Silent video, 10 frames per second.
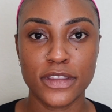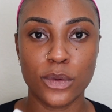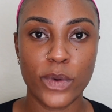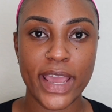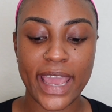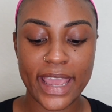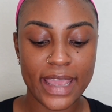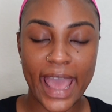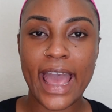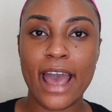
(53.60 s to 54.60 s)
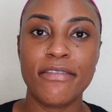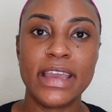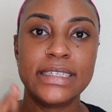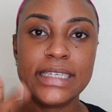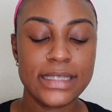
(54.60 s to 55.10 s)
the way. I have
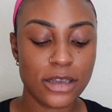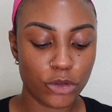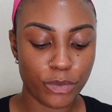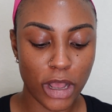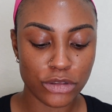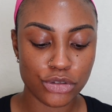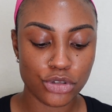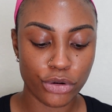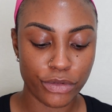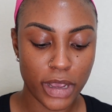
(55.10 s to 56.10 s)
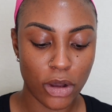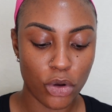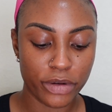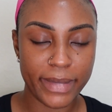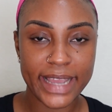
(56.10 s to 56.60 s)
a detailed brow tutorial
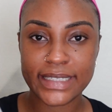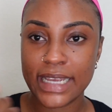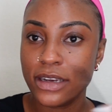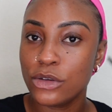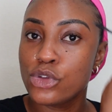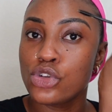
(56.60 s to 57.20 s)
on my channel,